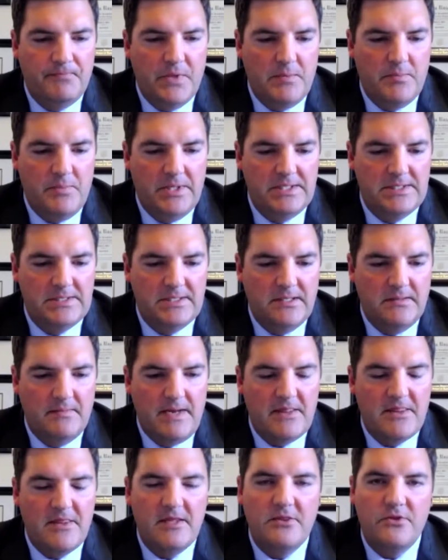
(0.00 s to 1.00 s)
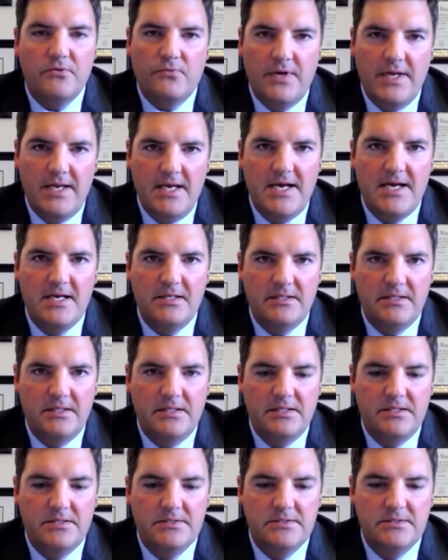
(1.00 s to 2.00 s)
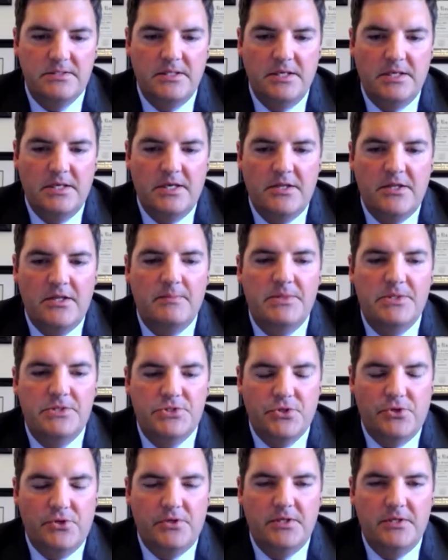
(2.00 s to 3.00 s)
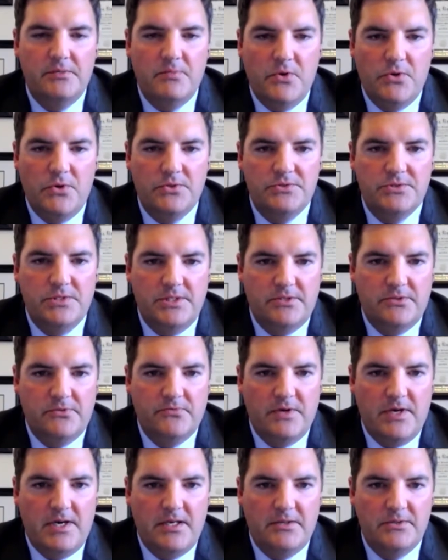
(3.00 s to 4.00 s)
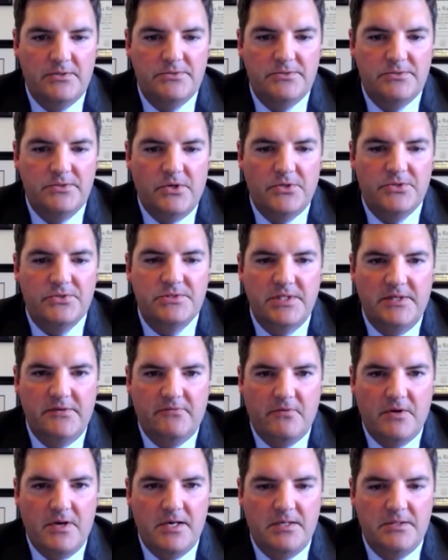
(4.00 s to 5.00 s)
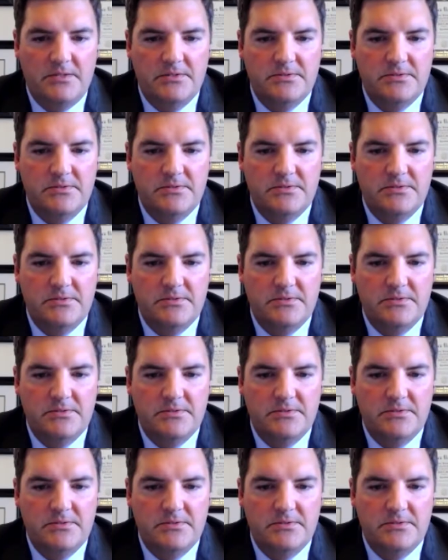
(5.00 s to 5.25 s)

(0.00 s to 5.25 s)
But I think the reality is the majority of motorcycle riders are safe riders.